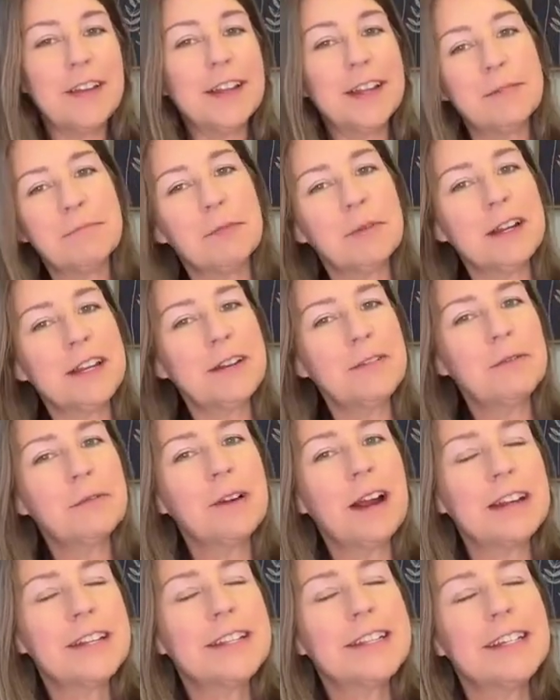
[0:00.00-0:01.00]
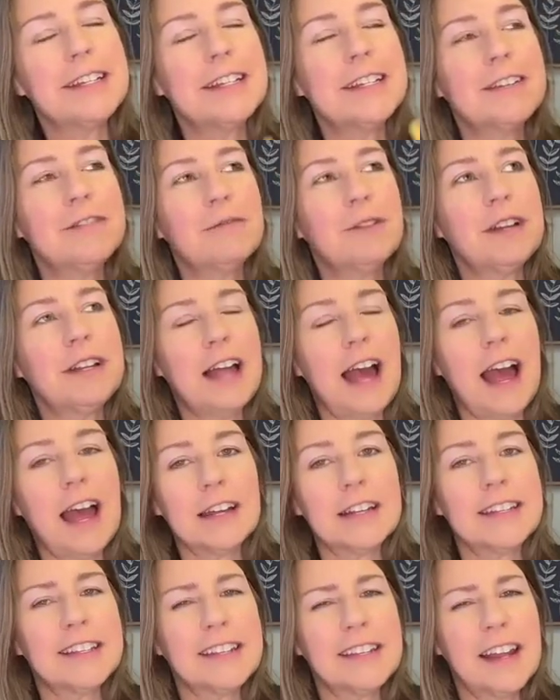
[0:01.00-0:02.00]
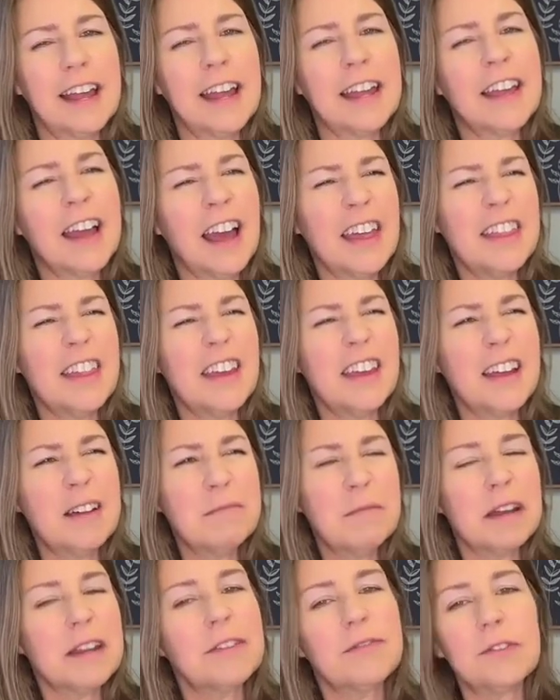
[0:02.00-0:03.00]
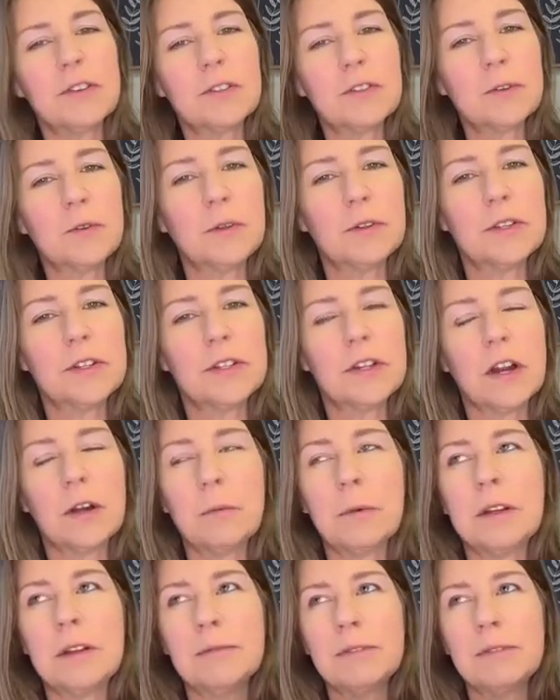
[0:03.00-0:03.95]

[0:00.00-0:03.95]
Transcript: I'm feeling pretty rested and relaxed, and I, I think I'm ready for school to start.